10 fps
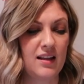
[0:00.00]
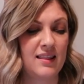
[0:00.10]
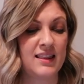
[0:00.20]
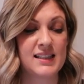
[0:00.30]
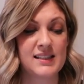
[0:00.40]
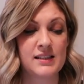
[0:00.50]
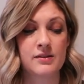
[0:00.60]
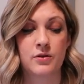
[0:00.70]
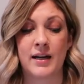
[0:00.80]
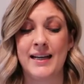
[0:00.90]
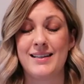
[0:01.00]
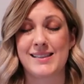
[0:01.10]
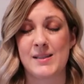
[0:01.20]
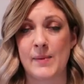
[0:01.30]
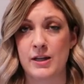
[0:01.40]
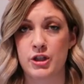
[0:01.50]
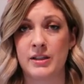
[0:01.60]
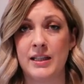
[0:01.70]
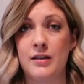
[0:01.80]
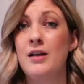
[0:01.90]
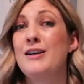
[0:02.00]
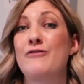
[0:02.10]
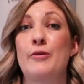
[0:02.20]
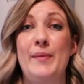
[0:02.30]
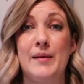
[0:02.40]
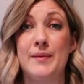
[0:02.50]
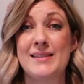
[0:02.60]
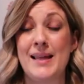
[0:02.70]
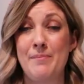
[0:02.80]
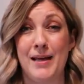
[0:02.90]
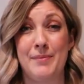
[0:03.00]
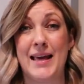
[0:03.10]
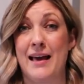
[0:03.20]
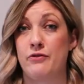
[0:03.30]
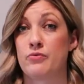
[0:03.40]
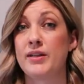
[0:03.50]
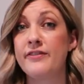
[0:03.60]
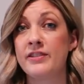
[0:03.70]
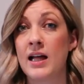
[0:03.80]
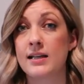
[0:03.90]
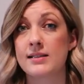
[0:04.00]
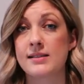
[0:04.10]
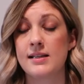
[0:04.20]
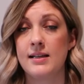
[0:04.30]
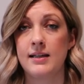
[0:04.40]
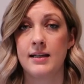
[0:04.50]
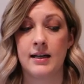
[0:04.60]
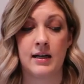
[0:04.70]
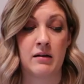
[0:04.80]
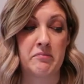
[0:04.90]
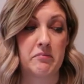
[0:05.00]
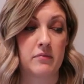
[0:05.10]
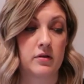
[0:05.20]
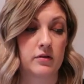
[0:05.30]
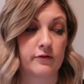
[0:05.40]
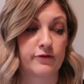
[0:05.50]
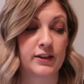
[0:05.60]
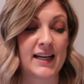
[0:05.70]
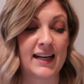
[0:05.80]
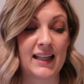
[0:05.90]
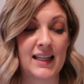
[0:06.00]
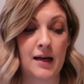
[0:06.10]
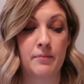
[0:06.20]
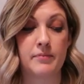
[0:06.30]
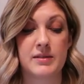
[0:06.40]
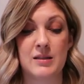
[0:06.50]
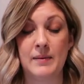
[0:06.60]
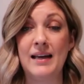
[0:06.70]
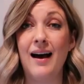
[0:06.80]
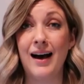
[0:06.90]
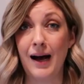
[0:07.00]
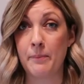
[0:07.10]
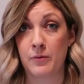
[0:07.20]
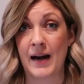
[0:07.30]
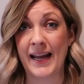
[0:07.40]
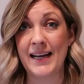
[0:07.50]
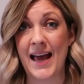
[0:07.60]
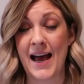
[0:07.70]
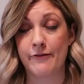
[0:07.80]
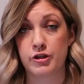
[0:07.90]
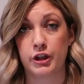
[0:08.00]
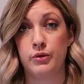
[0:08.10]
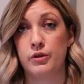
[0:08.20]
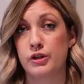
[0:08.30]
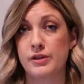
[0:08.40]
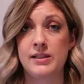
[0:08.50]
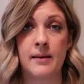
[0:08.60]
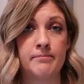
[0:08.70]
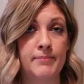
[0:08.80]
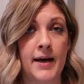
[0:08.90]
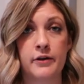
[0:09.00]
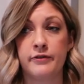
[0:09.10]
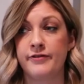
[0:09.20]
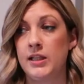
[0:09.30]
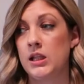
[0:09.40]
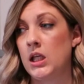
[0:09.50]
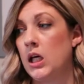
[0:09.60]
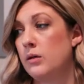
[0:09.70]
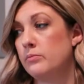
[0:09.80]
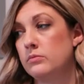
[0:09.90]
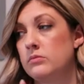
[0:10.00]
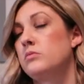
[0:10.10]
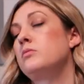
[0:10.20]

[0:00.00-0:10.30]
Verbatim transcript: This is great, especially for babies that maybe have a reflux, for getting them to be upright after you nurse them, bottle feed them,